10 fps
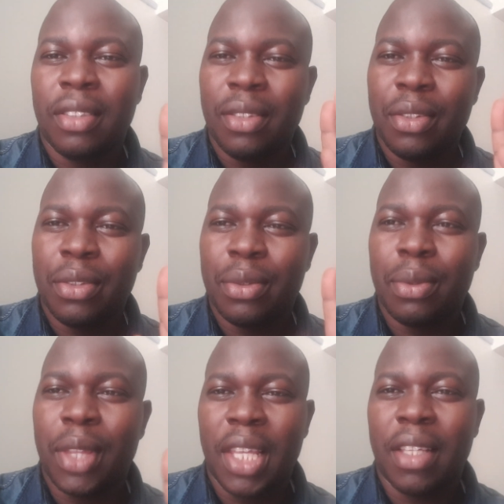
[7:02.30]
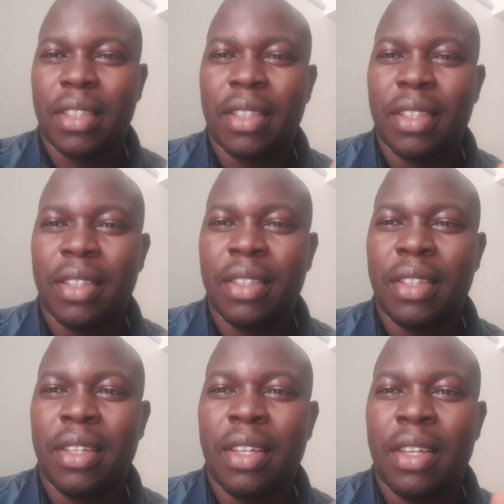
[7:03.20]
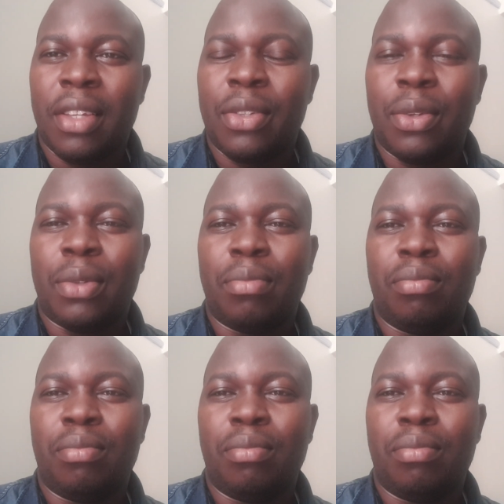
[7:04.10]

those 2 things. So